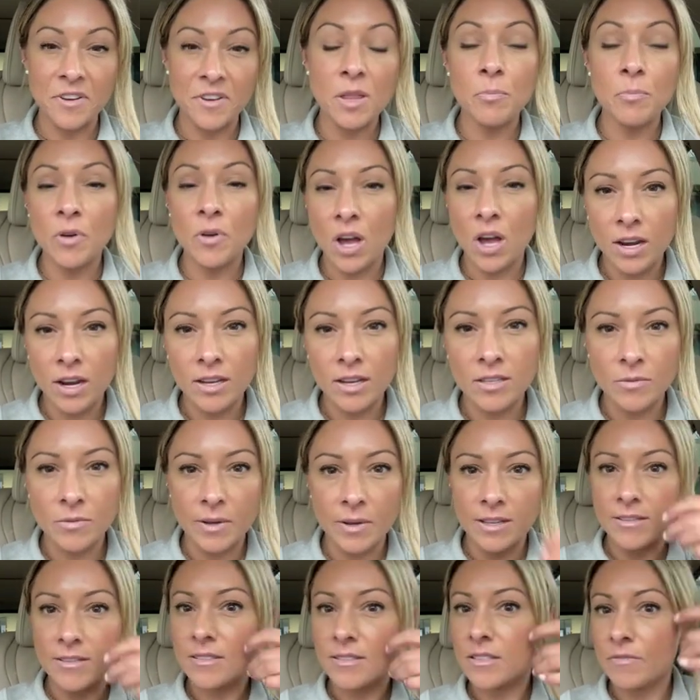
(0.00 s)
For the product
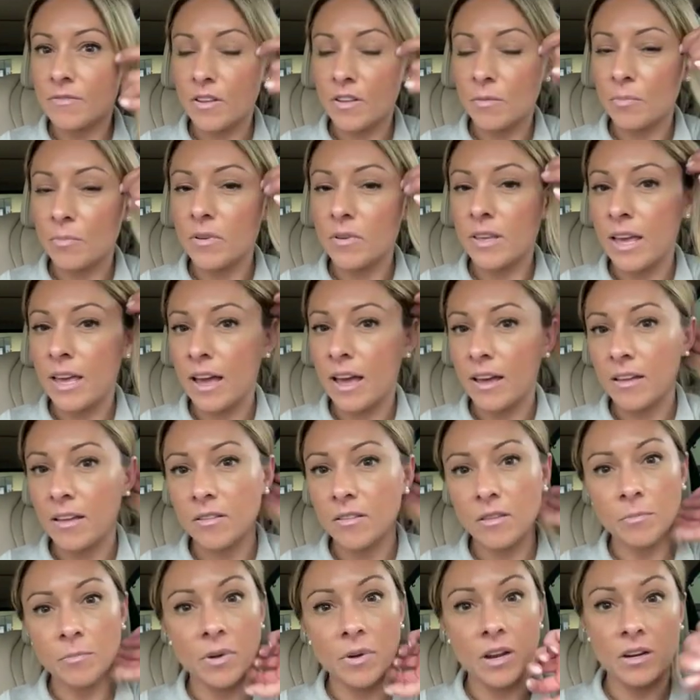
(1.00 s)
ones,
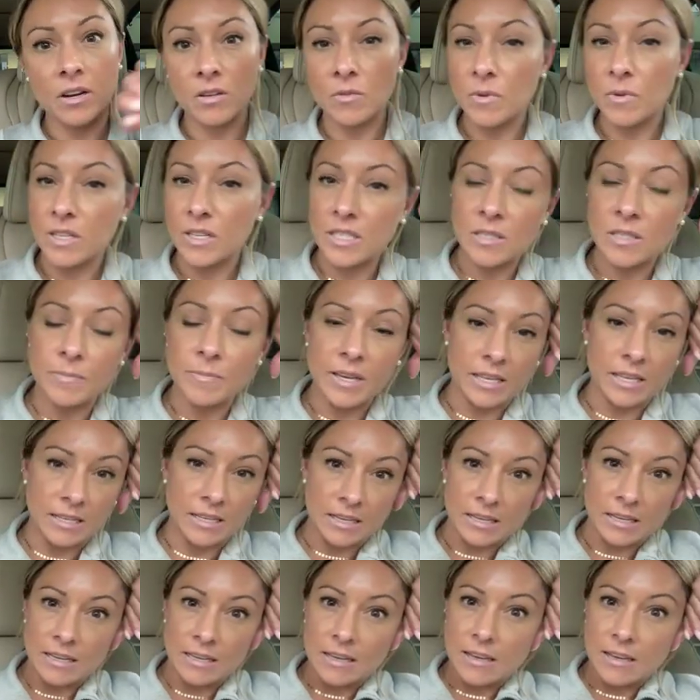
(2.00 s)
the product ones. But
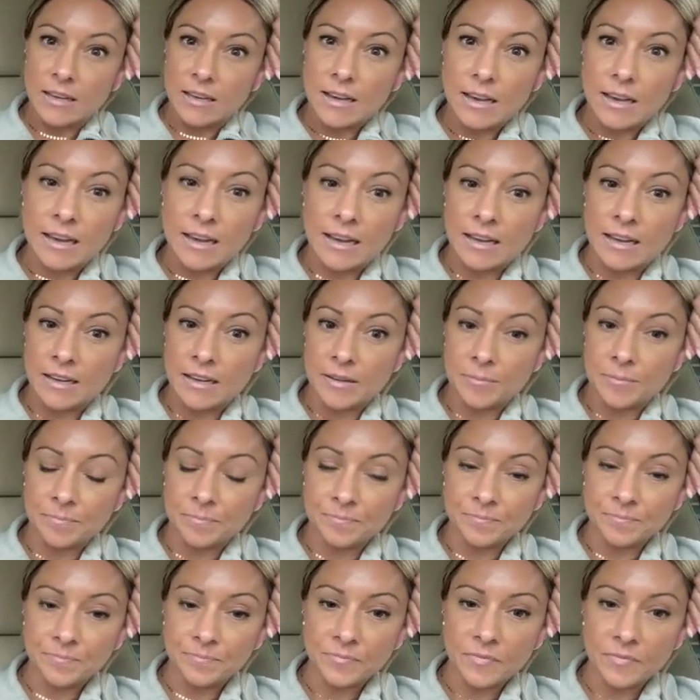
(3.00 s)

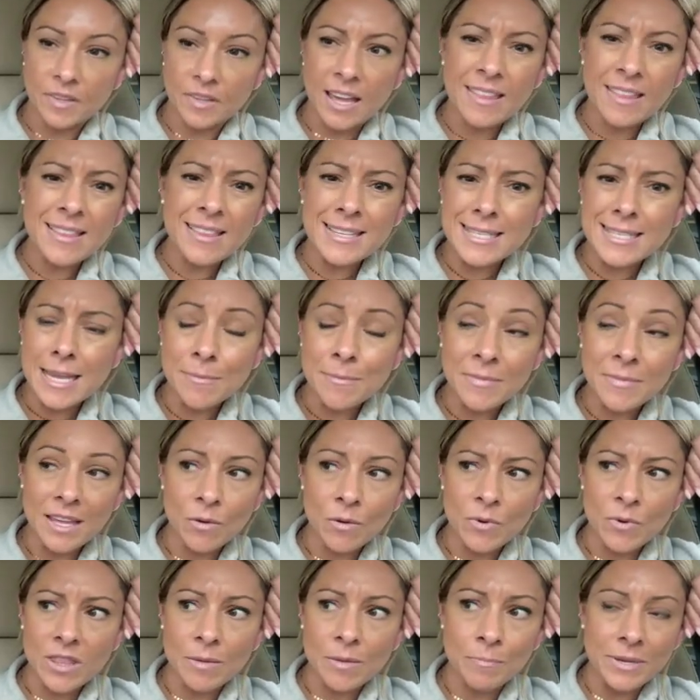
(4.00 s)
and the same
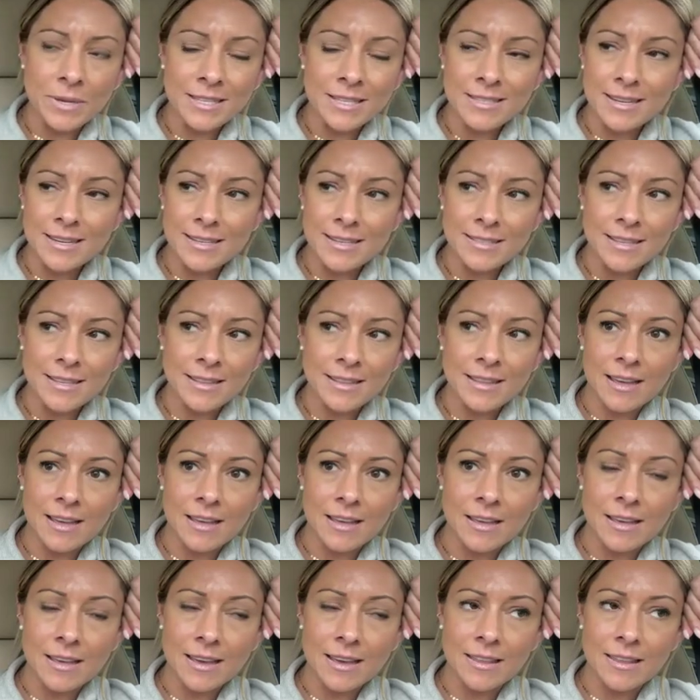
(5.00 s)
thing with the business and
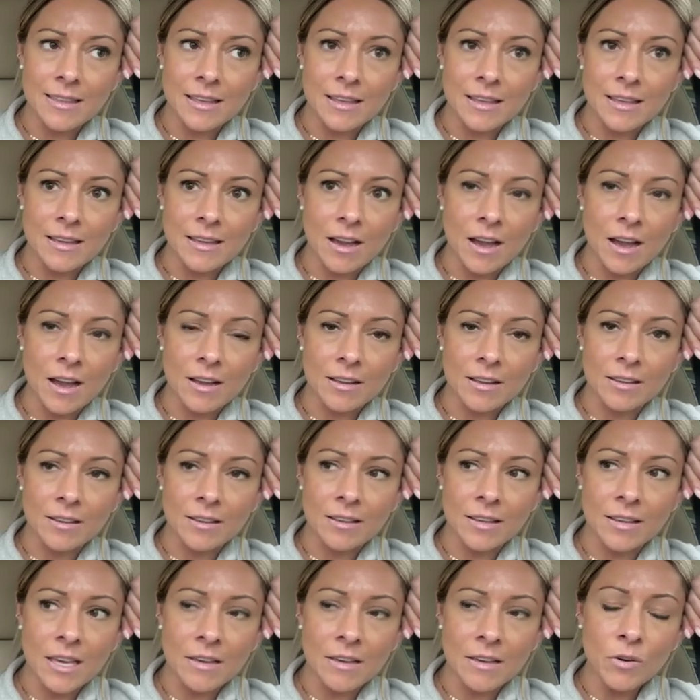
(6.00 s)
the
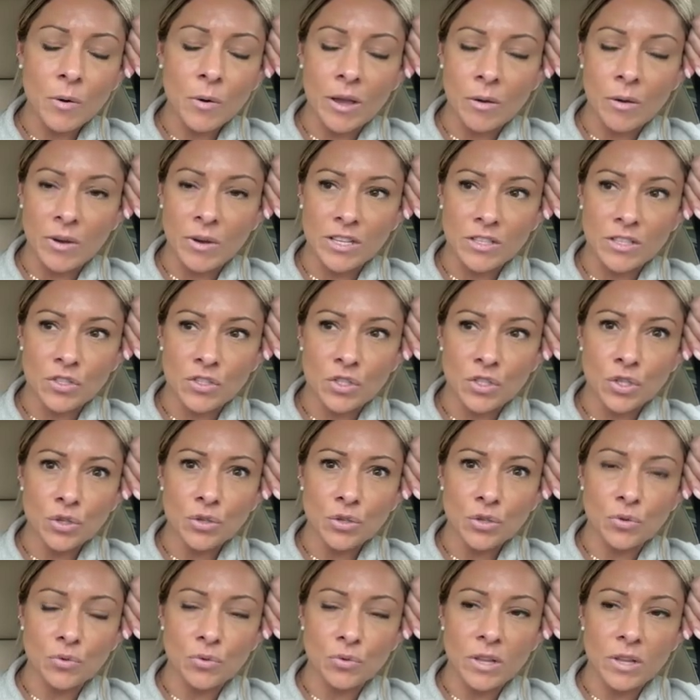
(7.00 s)
giveaway ones
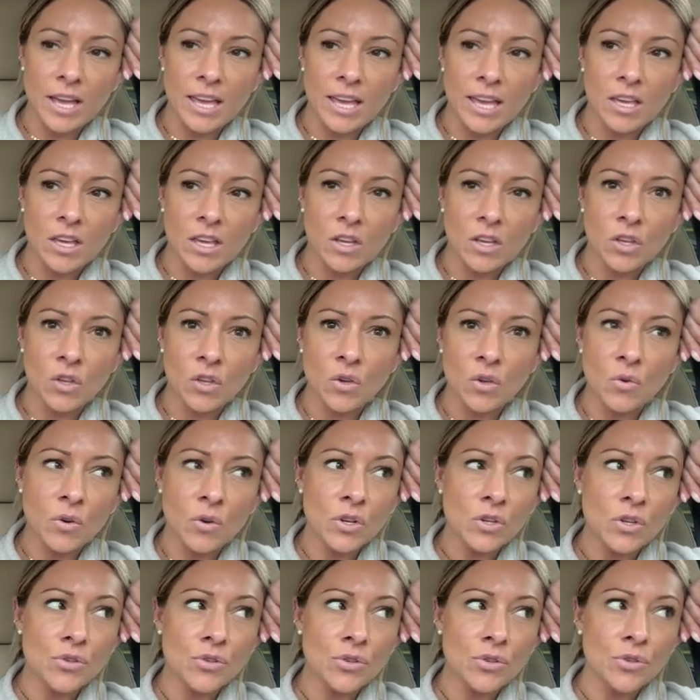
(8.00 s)
too. Like you
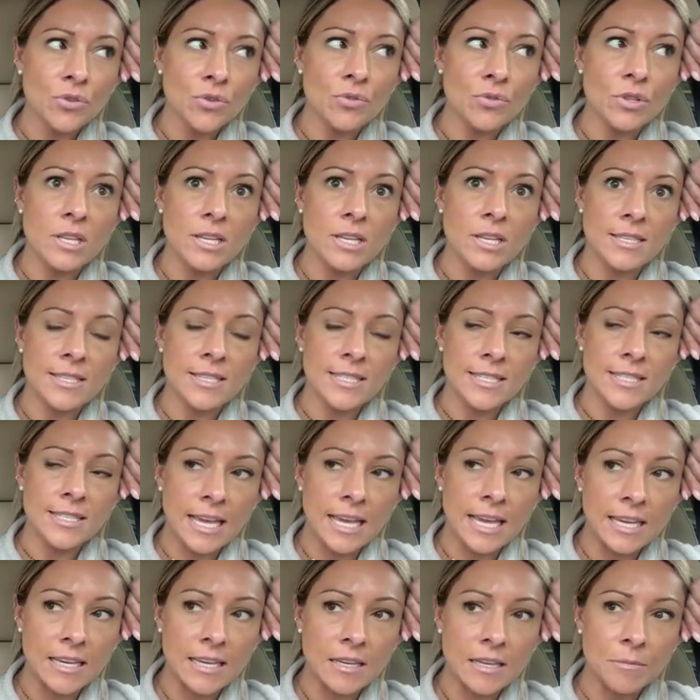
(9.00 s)
can do the
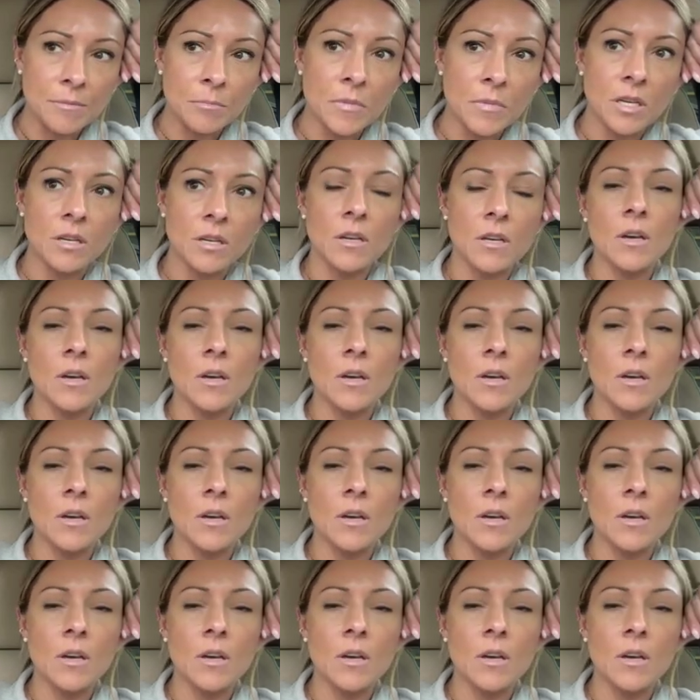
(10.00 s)
same